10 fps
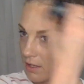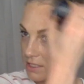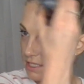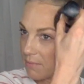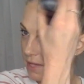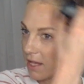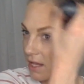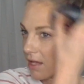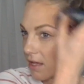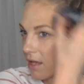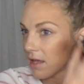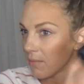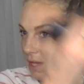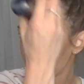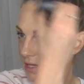to me, it
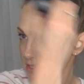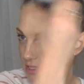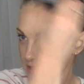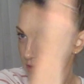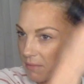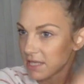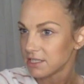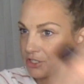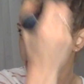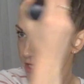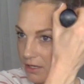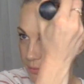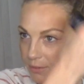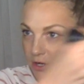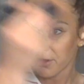means the messenger,
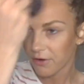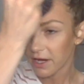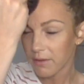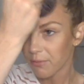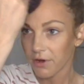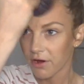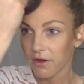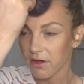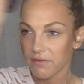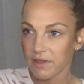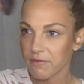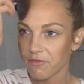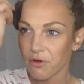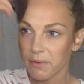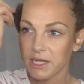Mercury, bringer of
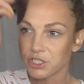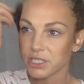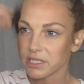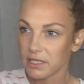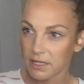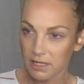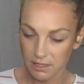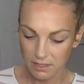information,